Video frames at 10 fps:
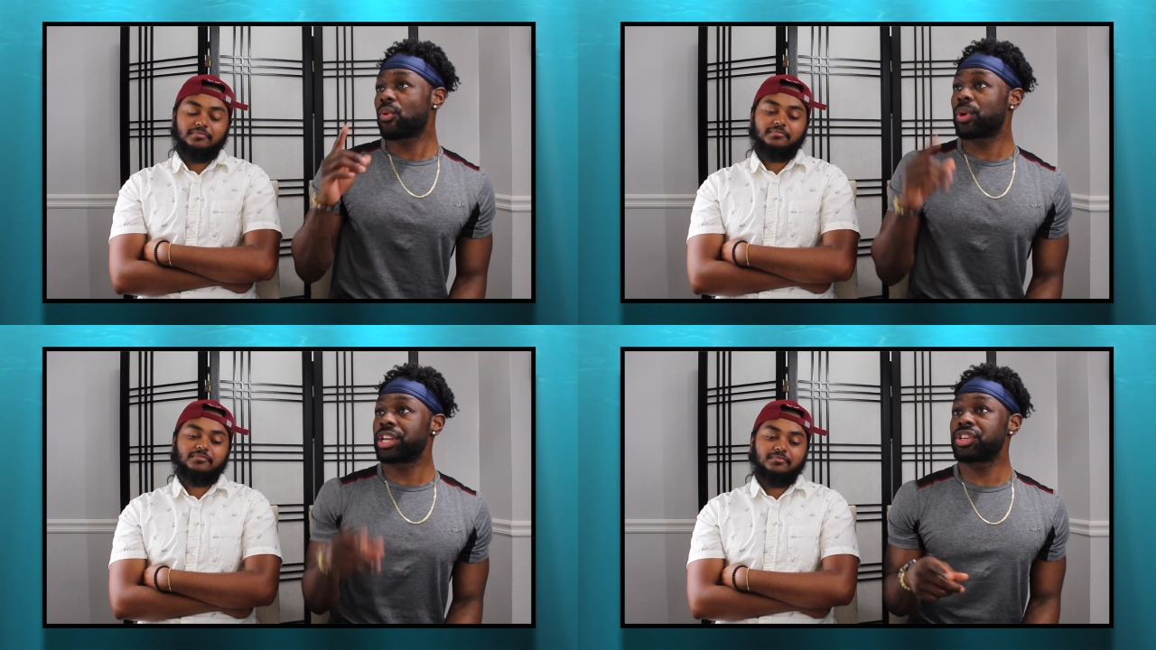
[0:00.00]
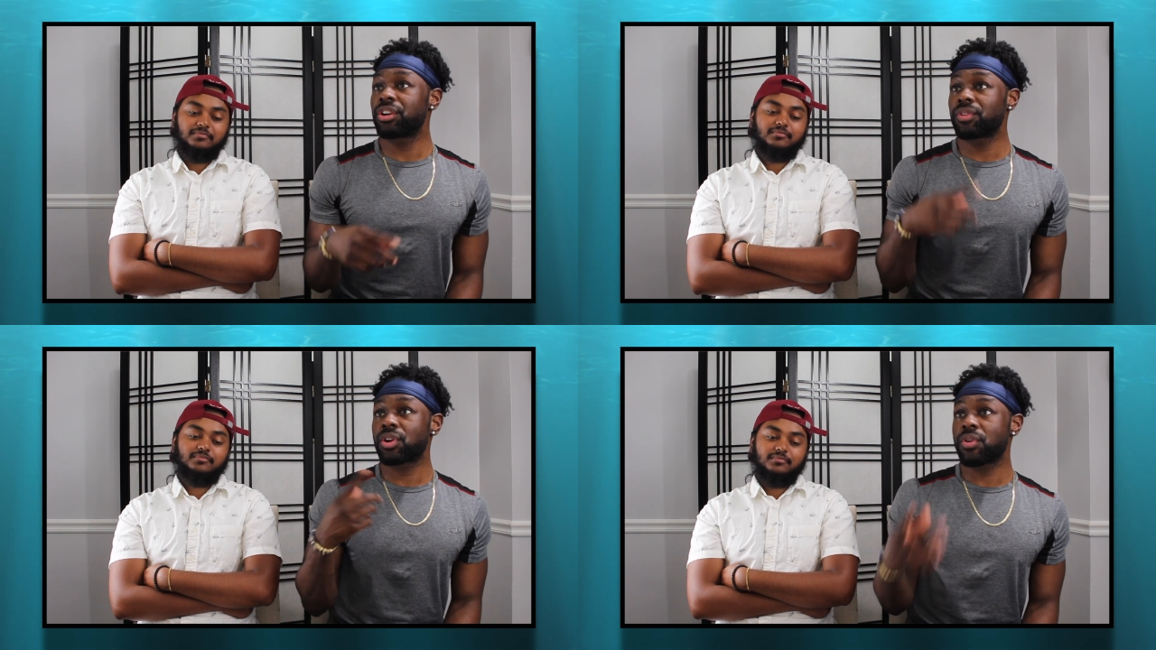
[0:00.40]
Speaker 1: when
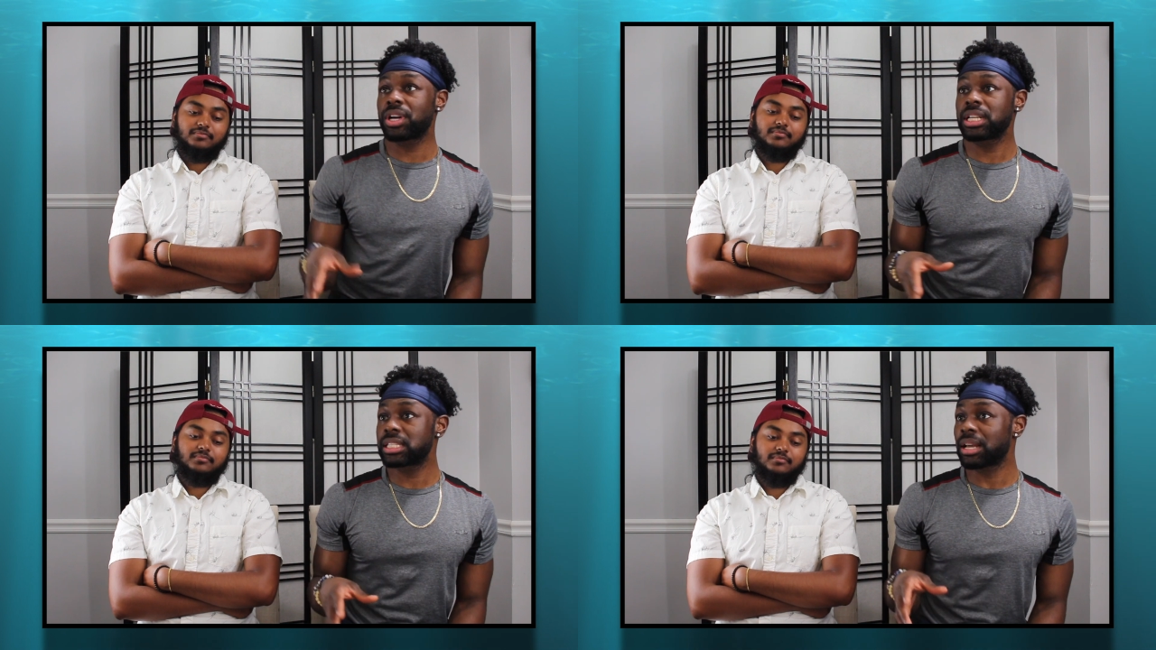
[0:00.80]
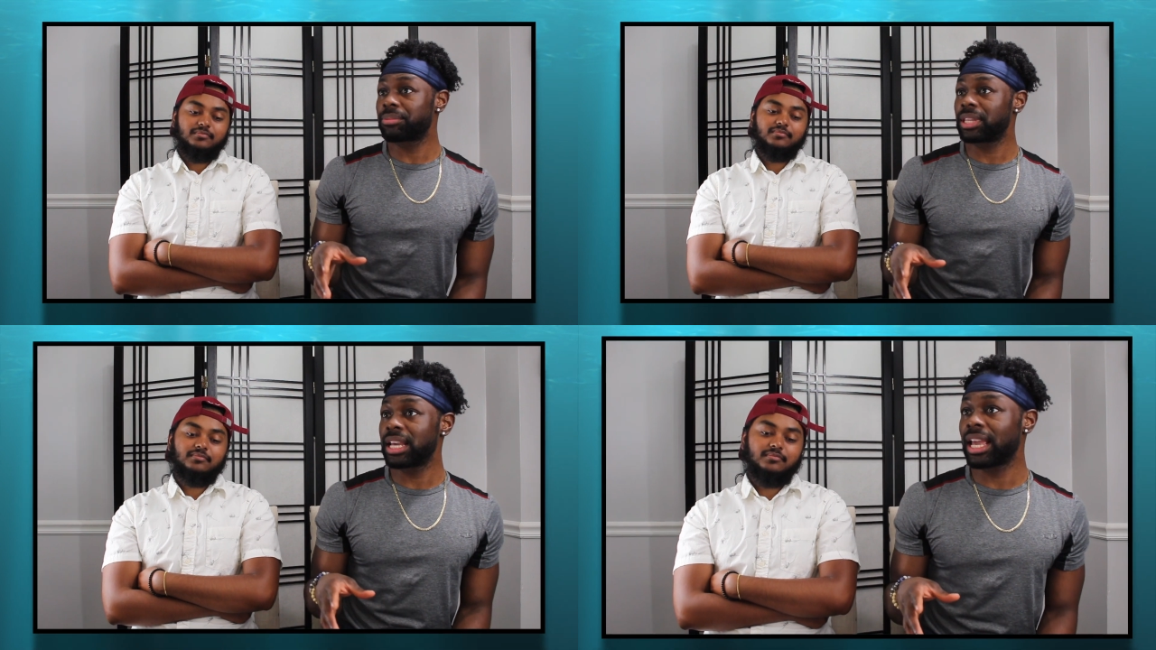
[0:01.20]
you're recording
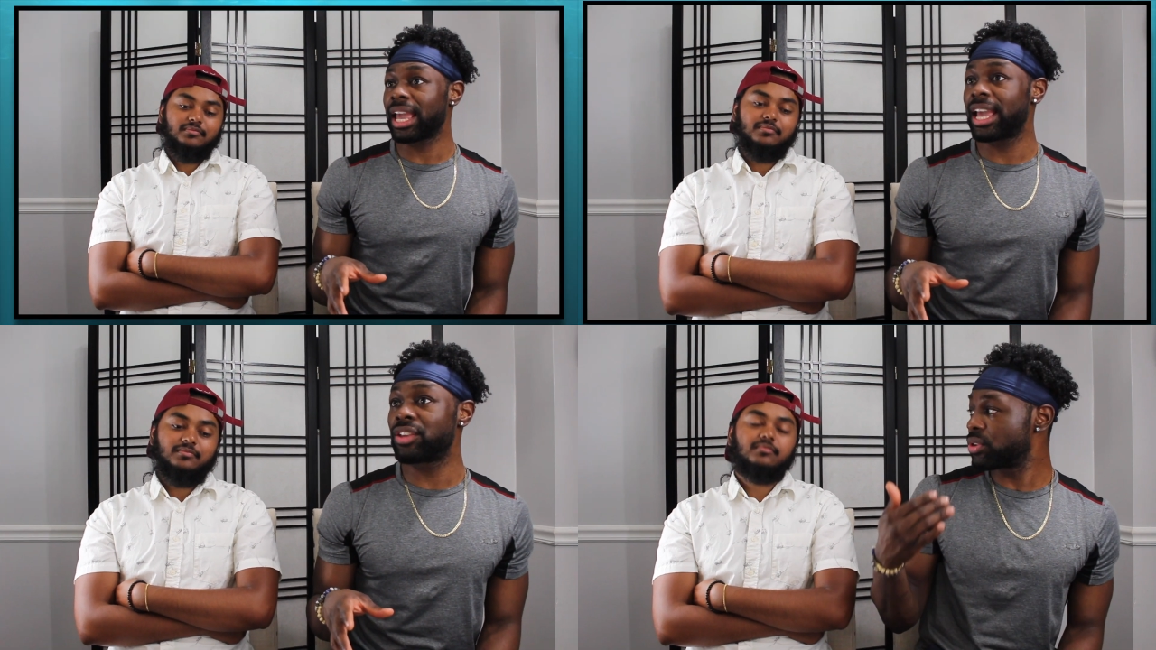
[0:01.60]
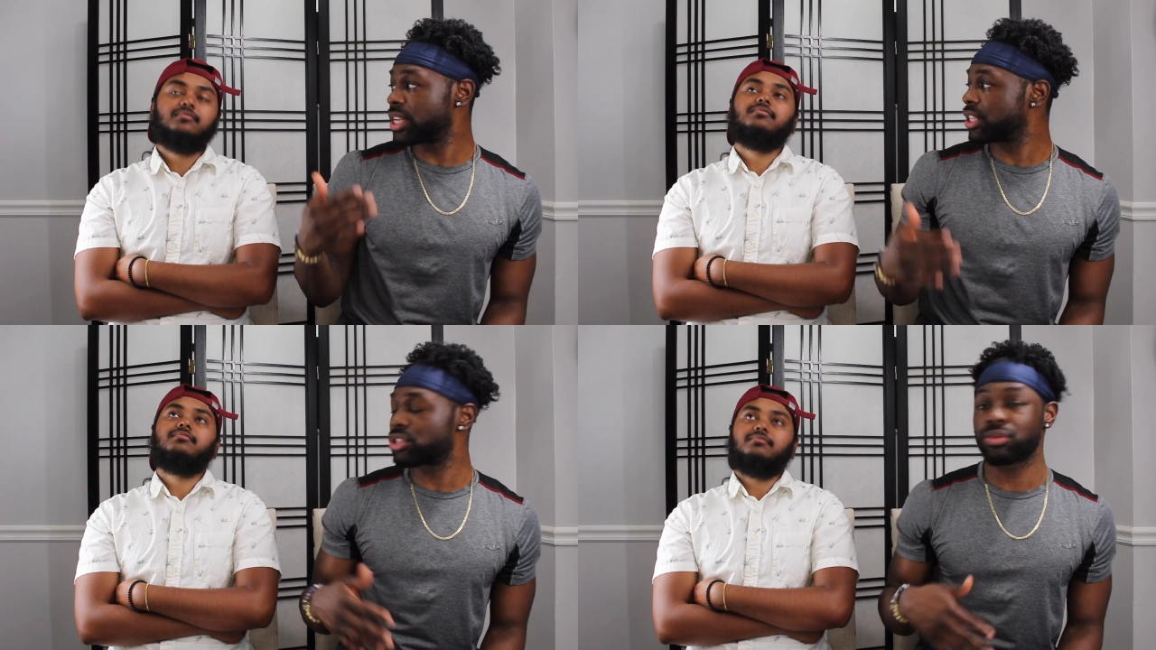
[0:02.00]
something and you
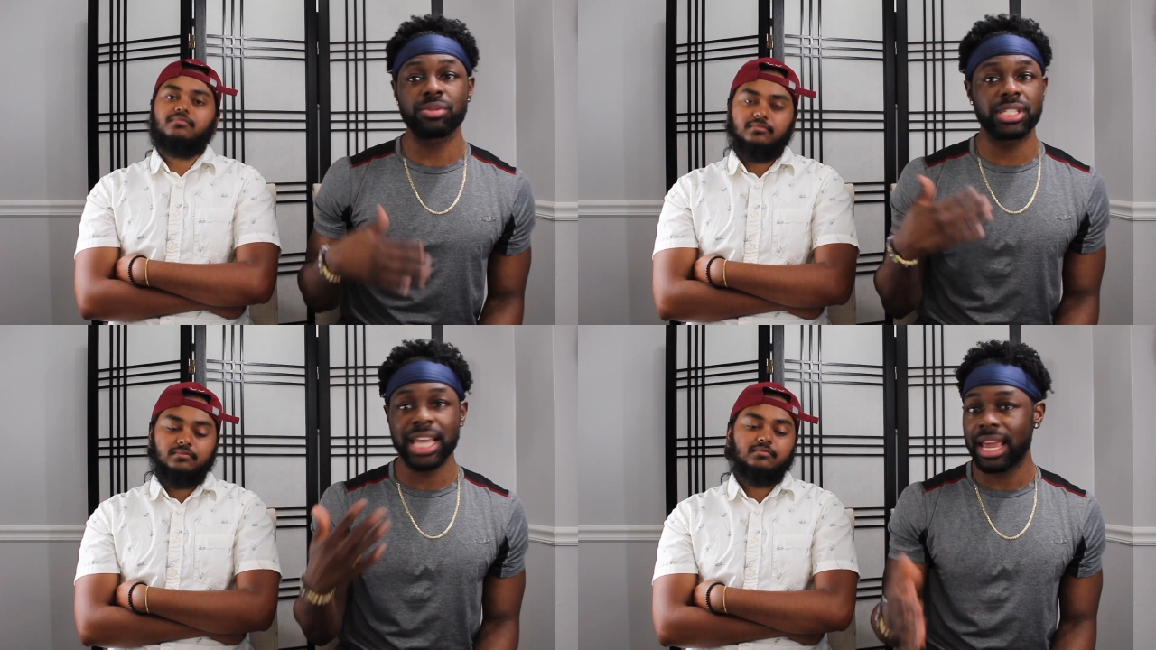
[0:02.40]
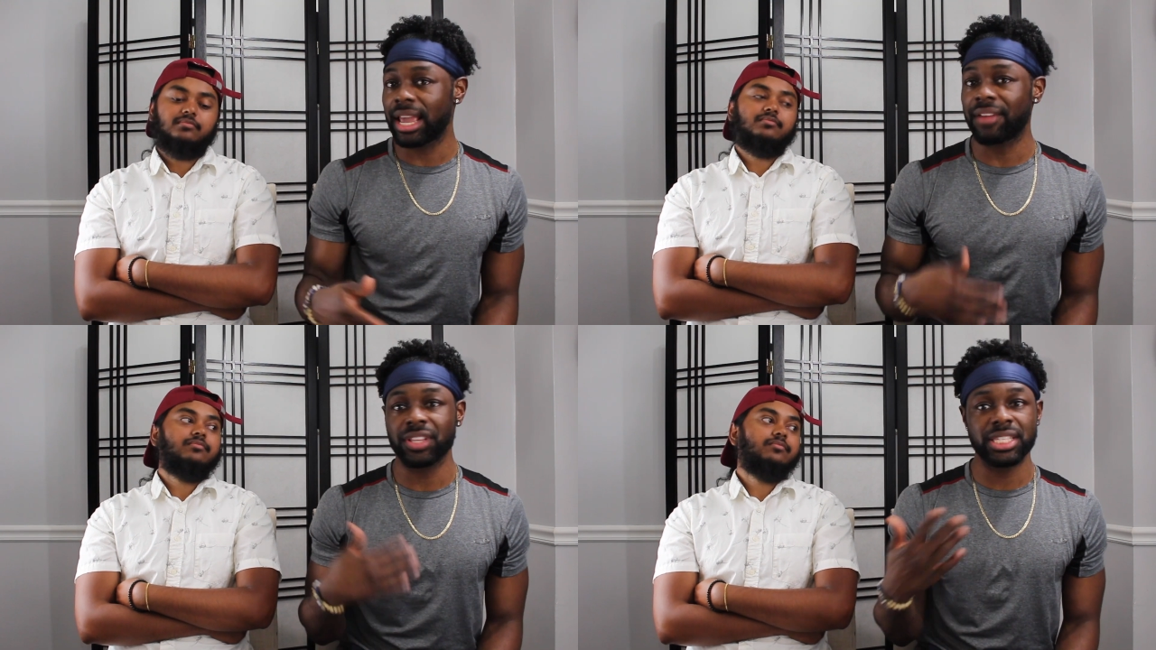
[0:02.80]
get to do take
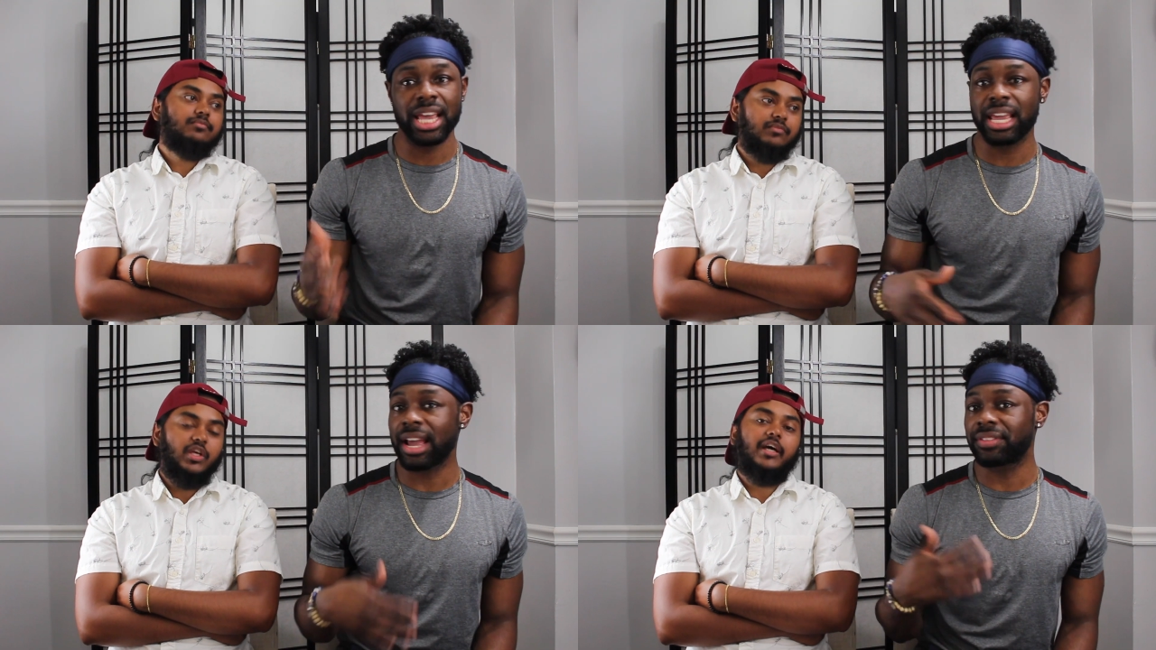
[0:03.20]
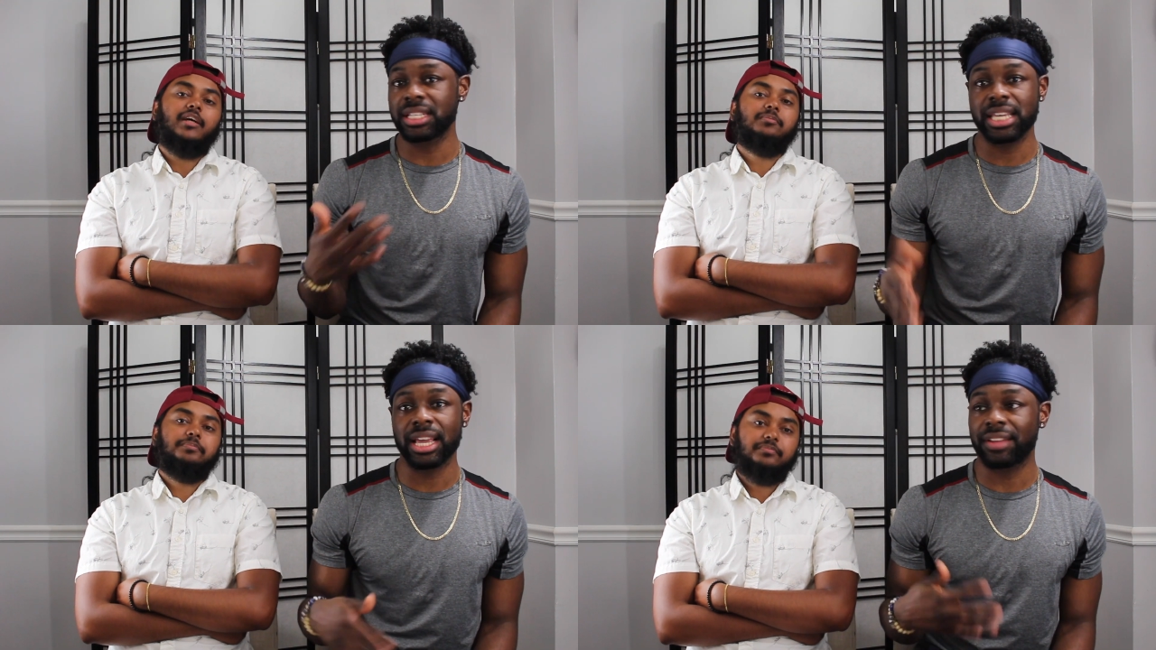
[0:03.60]
after take yeah. after
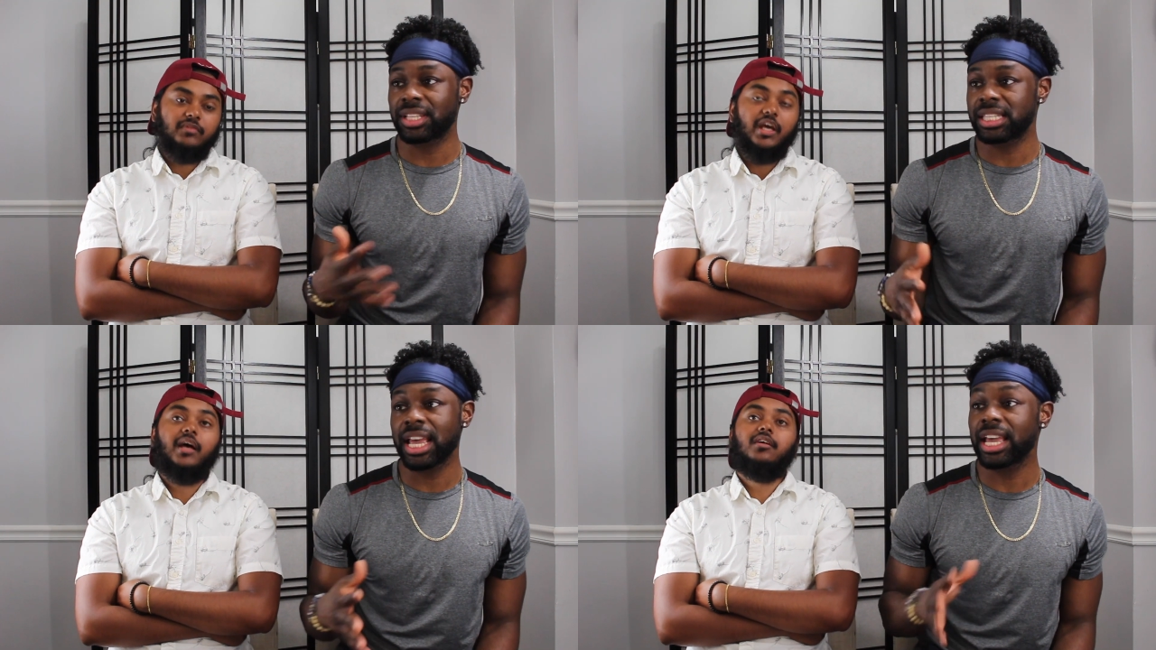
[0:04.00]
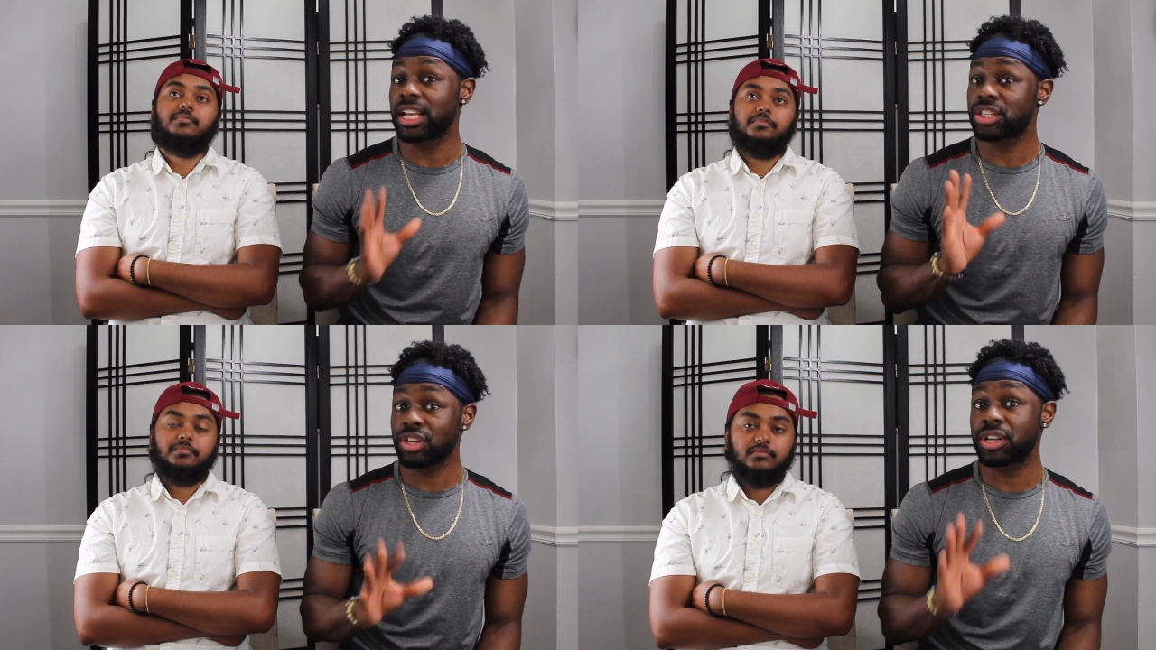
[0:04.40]
take after yeah. take
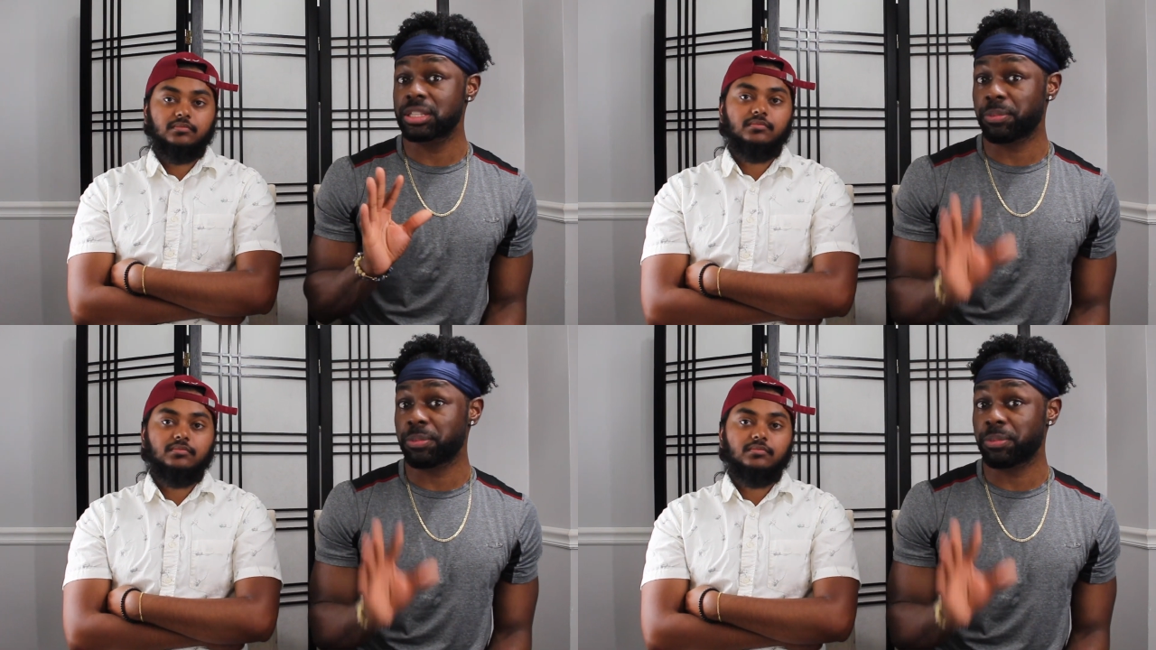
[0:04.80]
until it's